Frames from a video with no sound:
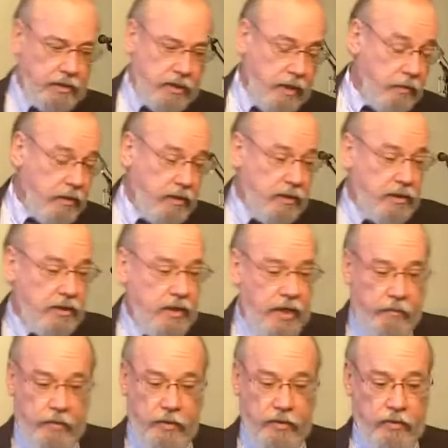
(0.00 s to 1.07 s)
Some of the
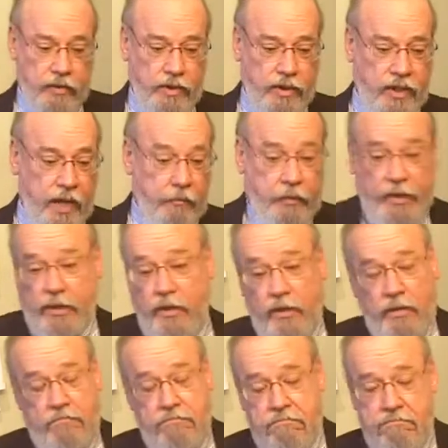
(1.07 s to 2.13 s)
disciples were
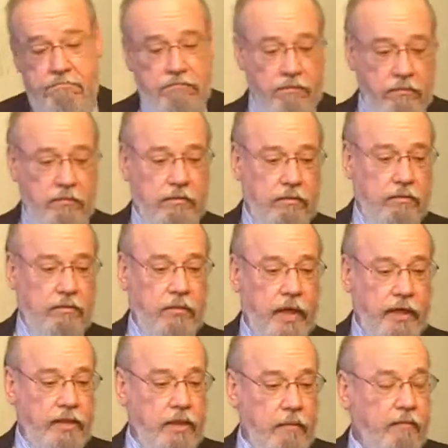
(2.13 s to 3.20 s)
skeptical,
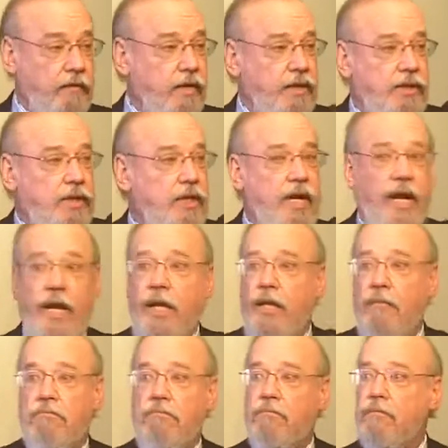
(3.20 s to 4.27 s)
like some of us
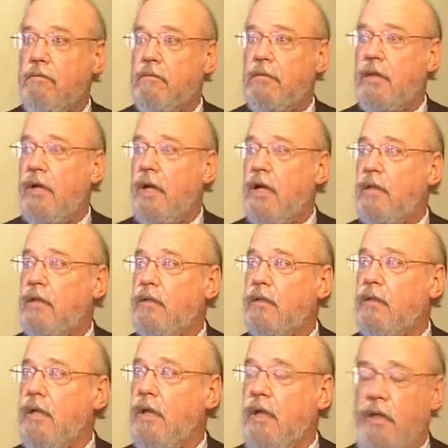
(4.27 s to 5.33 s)
today.
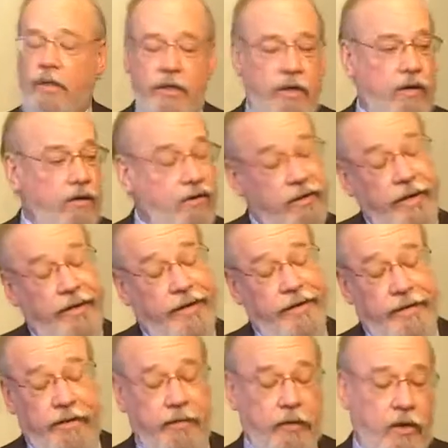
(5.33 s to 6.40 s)
You're going,
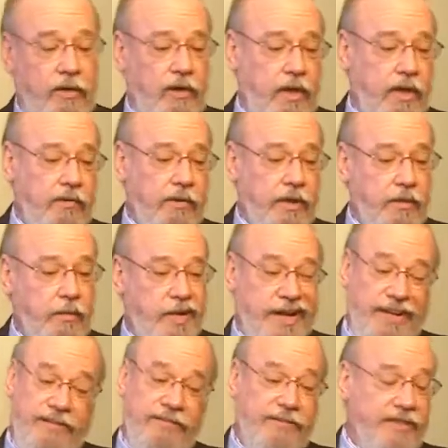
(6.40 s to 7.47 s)
okay, you know, I'm going along with this,
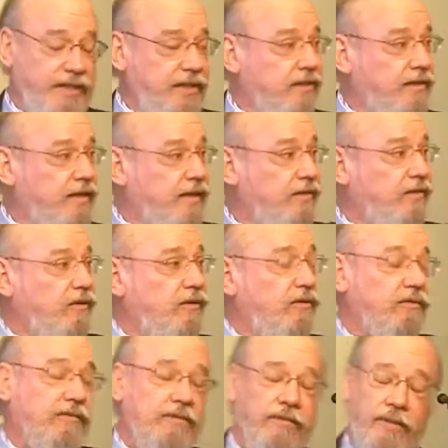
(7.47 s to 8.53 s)
but I don't
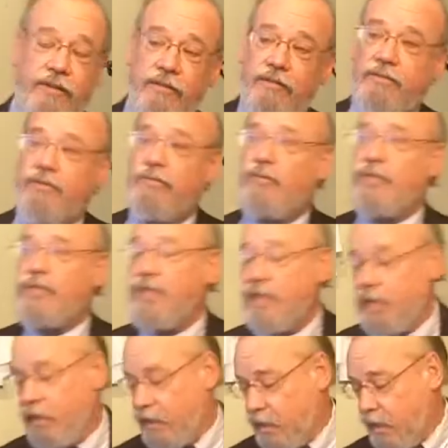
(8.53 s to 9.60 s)
know. You know, we'll
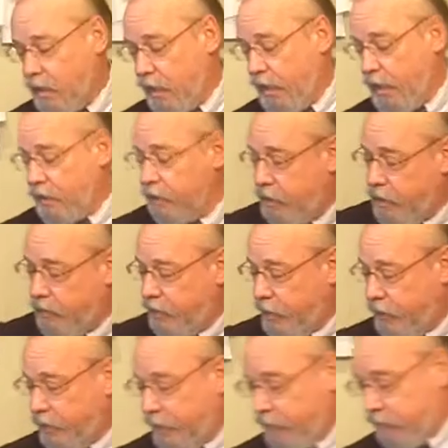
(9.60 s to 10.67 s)
see. And
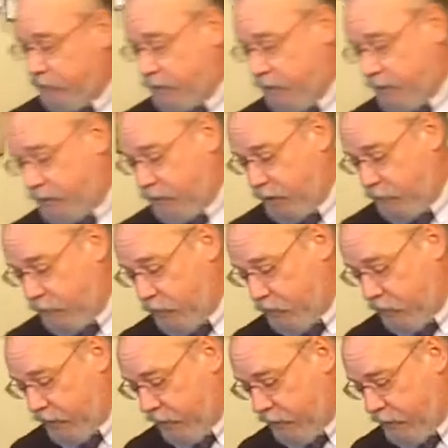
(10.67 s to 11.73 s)
that seemed
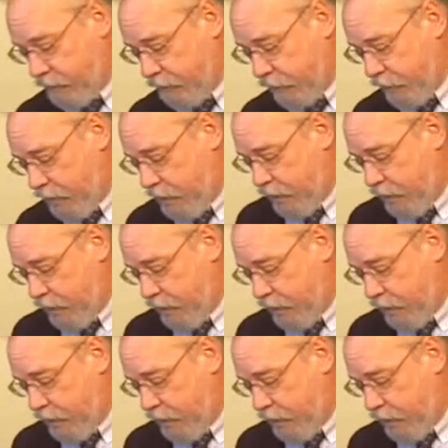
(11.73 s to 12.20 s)
okay.